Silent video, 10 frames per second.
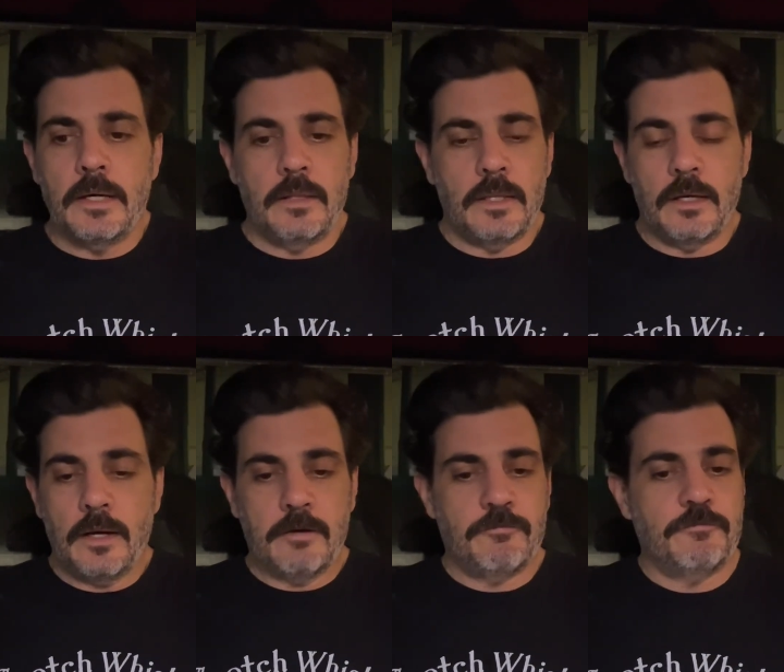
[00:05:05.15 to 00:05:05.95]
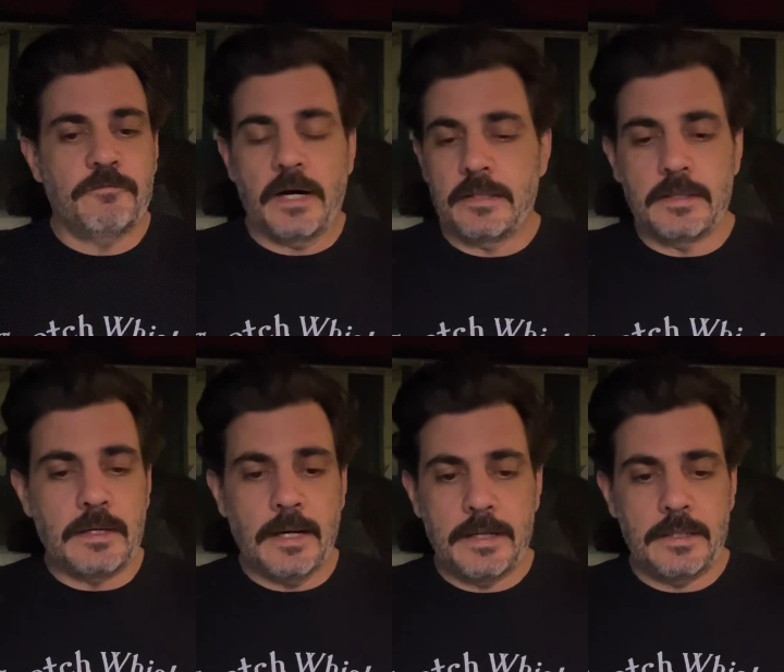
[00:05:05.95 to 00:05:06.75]
And then I finally
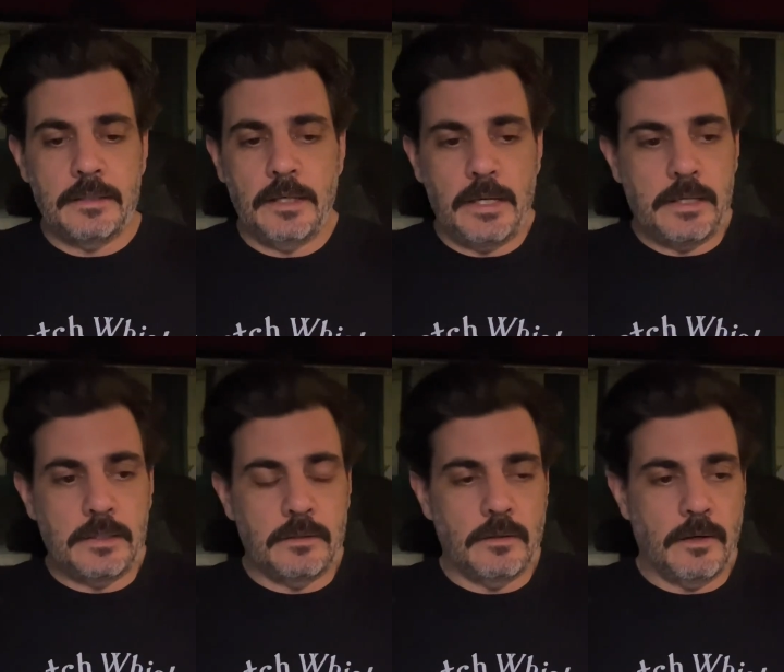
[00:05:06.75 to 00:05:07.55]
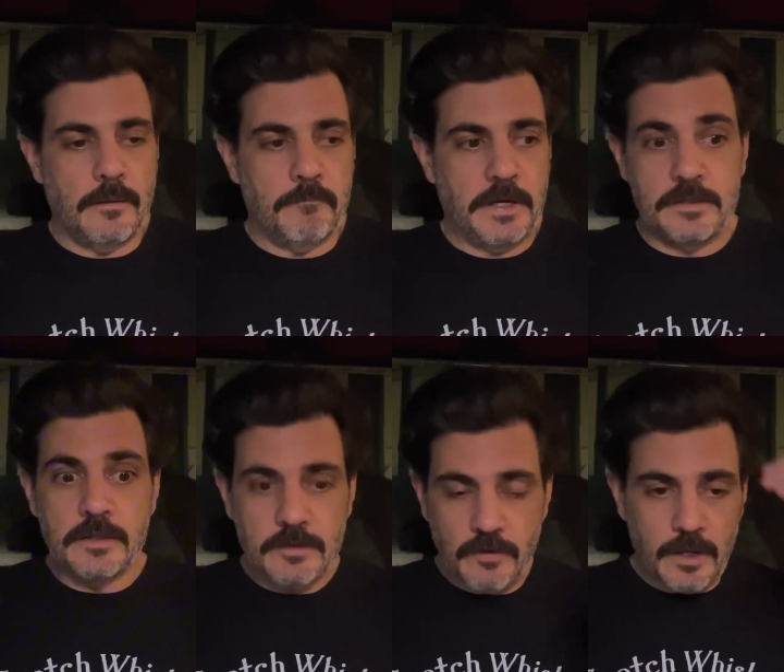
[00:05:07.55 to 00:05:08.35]
got it, and I didn't
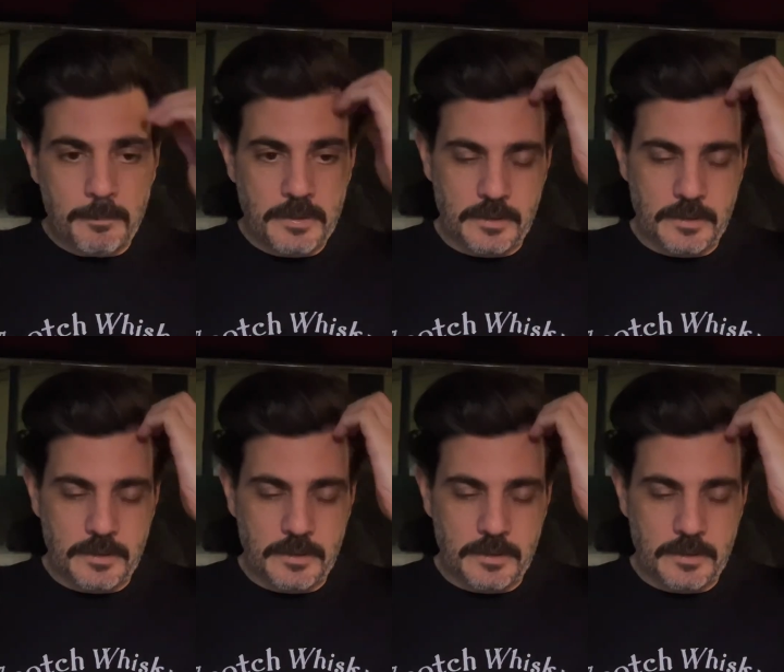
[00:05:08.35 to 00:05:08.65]
give up.